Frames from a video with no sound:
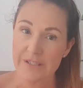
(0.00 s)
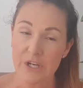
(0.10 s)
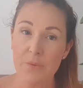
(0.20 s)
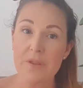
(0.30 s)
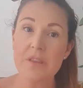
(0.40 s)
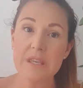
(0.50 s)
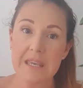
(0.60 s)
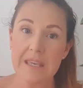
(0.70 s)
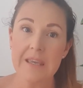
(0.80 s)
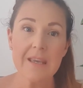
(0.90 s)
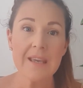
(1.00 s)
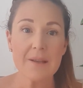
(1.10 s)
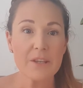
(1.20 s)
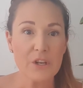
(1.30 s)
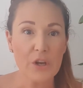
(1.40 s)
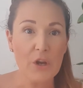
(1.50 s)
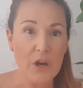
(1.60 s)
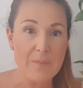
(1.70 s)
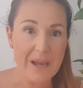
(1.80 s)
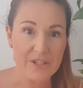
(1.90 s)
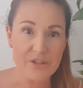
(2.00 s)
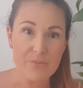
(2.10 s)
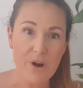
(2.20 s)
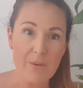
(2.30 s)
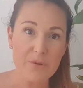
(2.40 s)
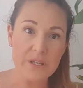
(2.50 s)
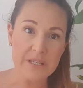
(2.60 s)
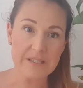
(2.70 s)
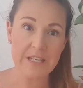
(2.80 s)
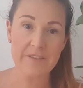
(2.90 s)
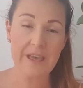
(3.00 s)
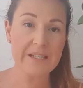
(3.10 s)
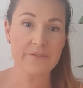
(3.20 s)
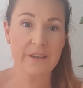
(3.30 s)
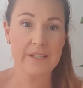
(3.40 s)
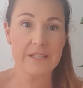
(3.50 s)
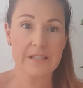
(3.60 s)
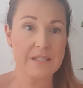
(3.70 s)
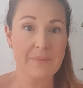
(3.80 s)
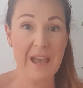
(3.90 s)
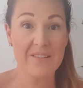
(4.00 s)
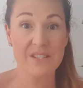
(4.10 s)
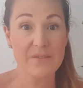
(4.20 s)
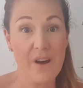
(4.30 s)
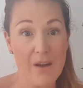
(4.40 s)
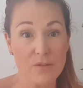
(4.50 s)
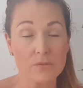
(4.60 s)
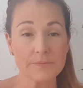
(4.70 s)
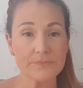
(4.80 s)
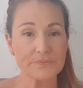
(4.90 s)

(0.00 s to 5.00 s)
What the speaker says: We're thinking, going back to the primal years here, that defense is about survival.